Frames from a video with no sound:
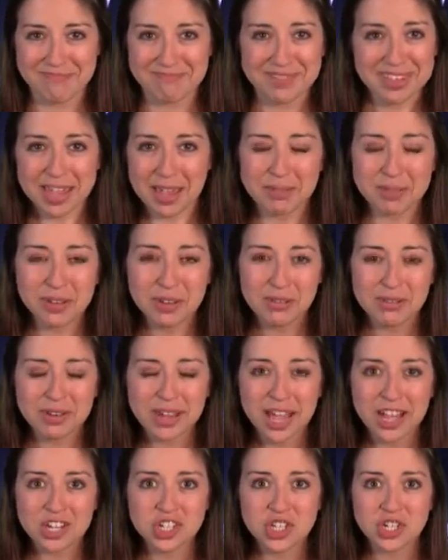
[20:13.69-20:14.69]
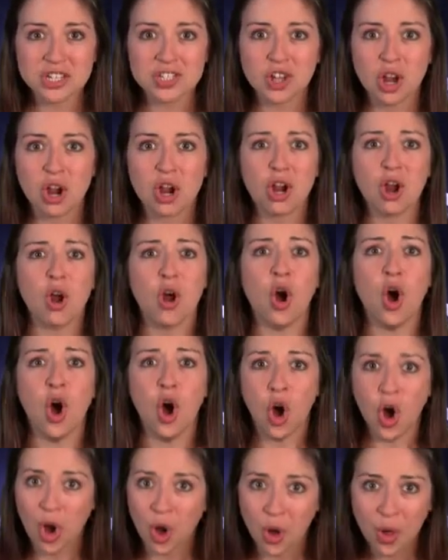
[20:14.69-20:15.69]
chemical reactions are
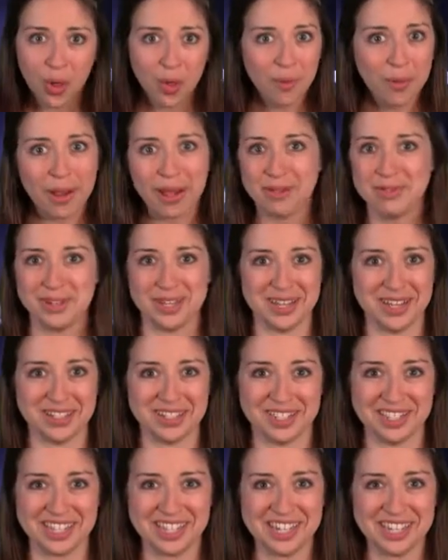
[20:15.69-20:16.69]
all around us.